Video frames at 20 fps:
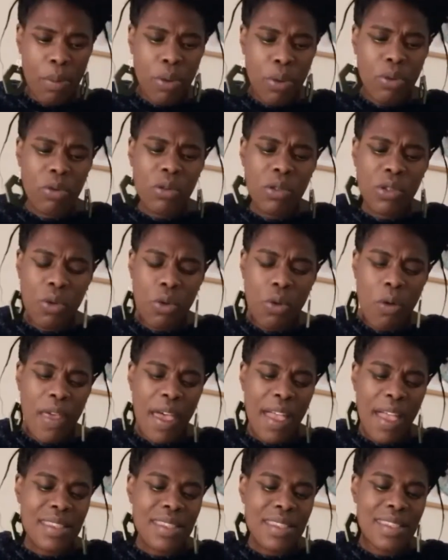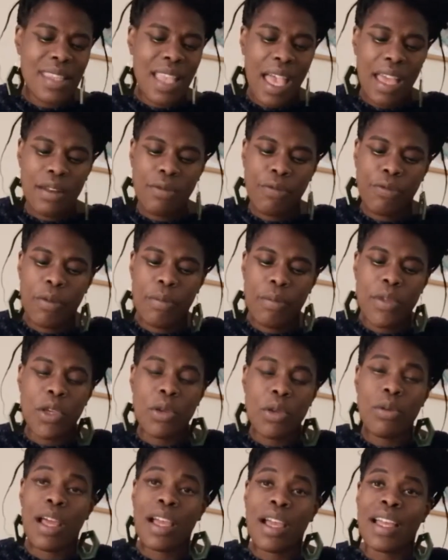pulled all that sad from
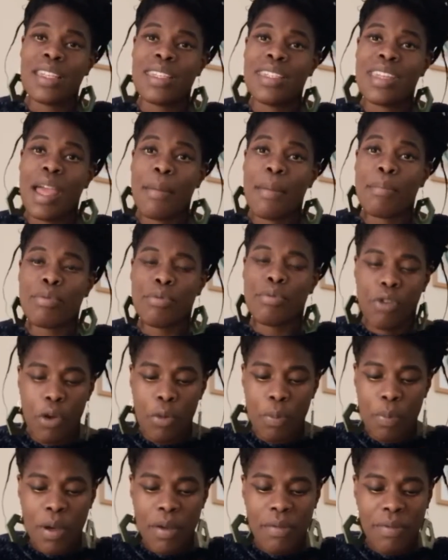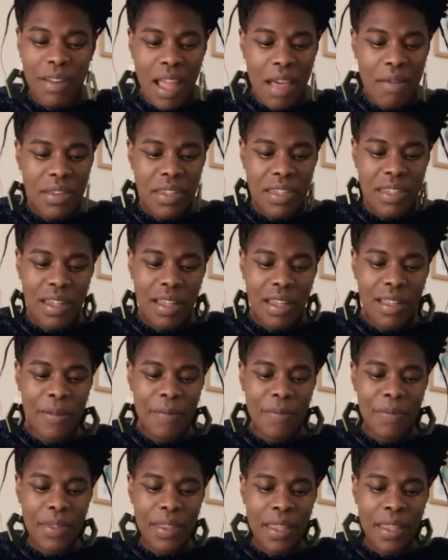you like a damp rope of lavender.